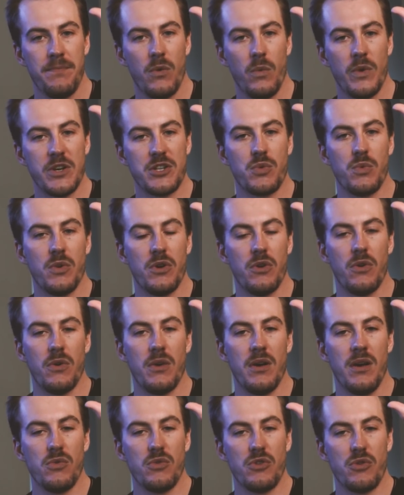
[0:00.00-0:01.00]
which will,
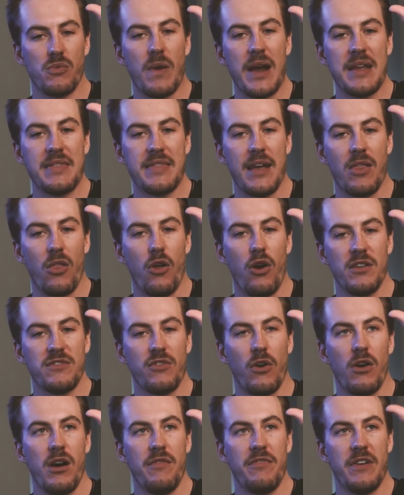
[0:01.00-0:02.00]
you write that loss
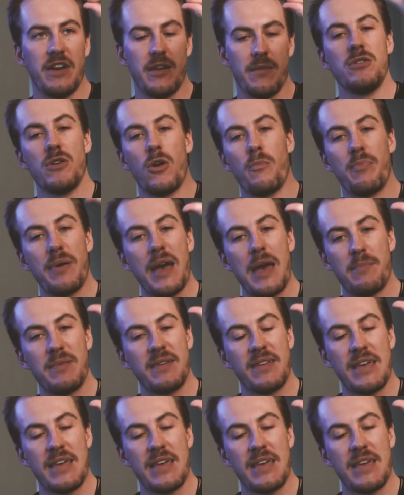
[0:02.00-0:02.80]
off and you don't pay